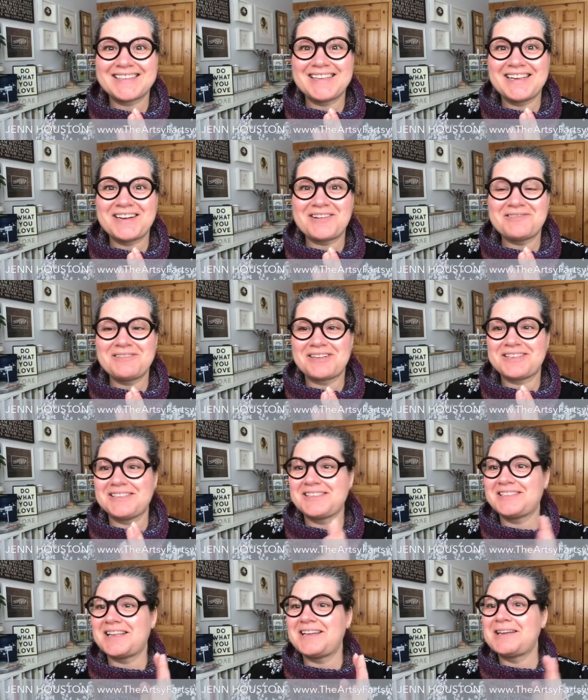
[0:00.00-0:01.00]
you know,
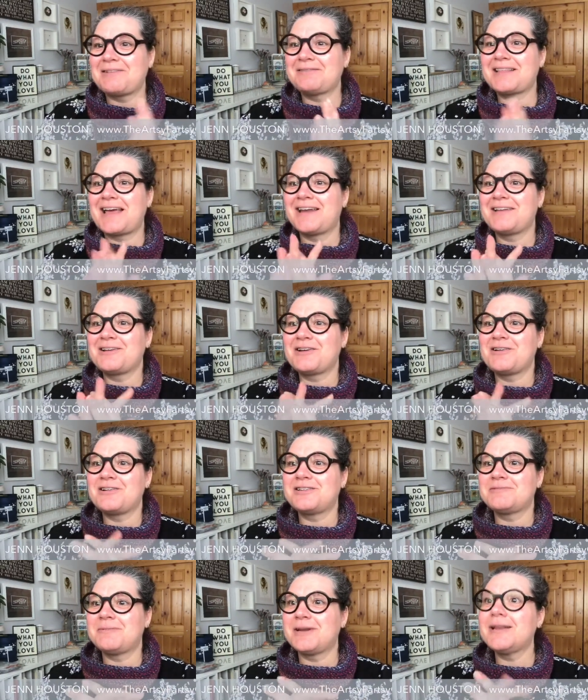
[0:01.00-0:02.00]
send out that
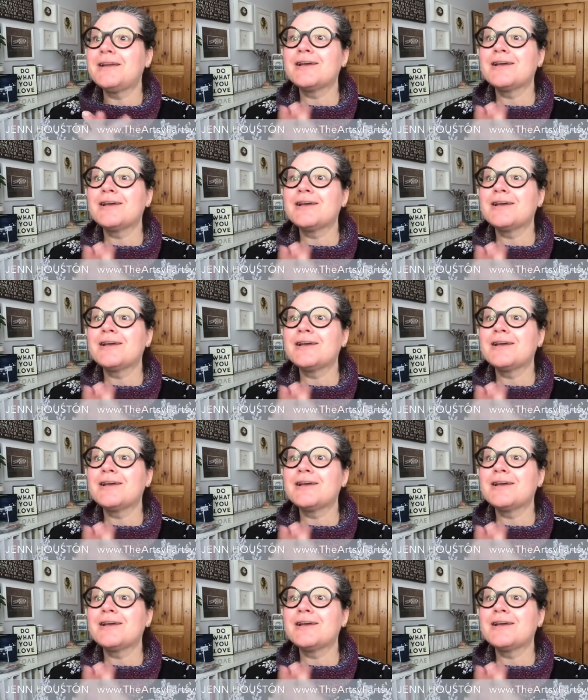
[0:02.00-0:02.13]
encouragement.